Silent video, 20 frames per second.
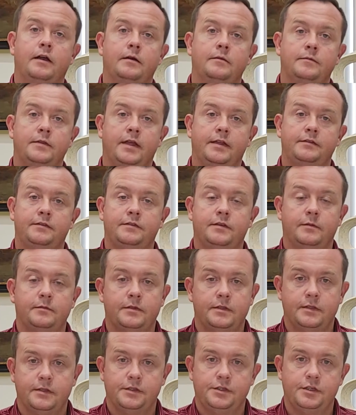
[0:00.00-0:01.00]
That's
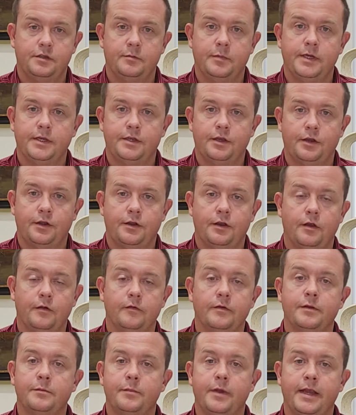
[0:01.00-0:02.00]
something that should be turned
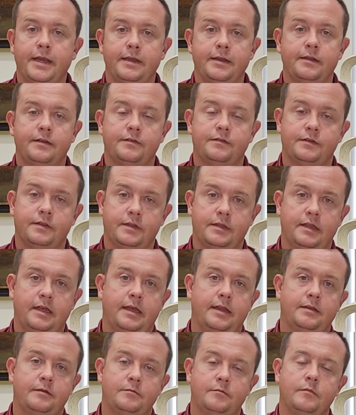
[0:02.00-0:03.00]
over to maintenance, and
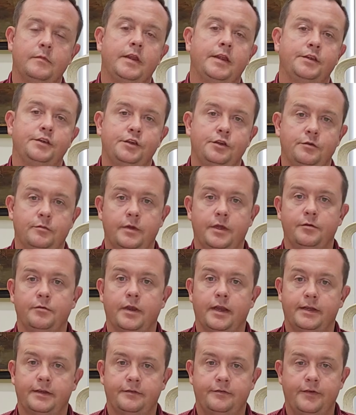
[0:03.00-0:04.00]
that issue be
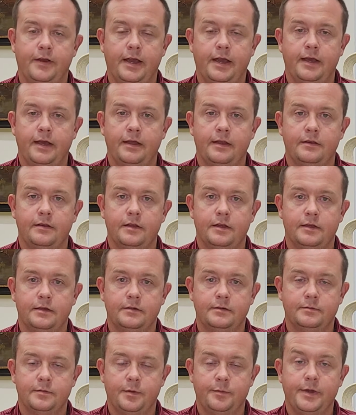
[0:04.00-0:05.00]
rectified
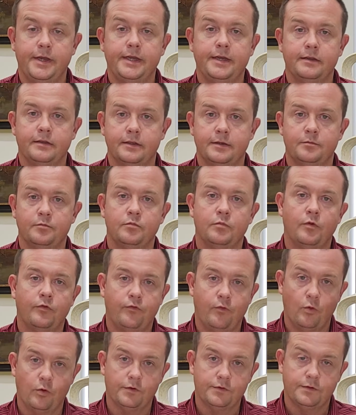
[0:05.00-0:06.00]
immediately
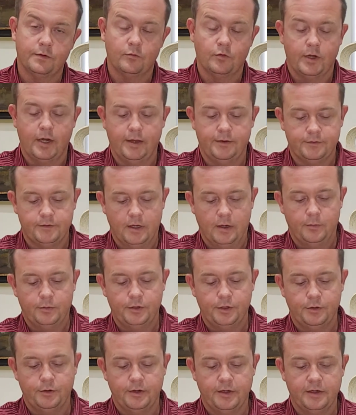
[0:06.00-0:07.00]
before someone has the
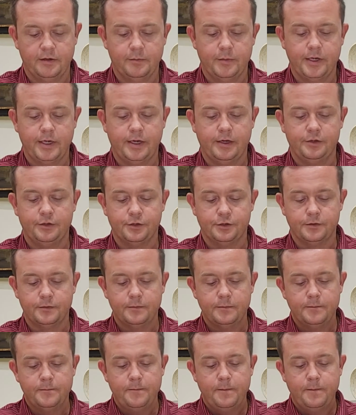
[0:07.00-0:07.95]
opportunity to be injured.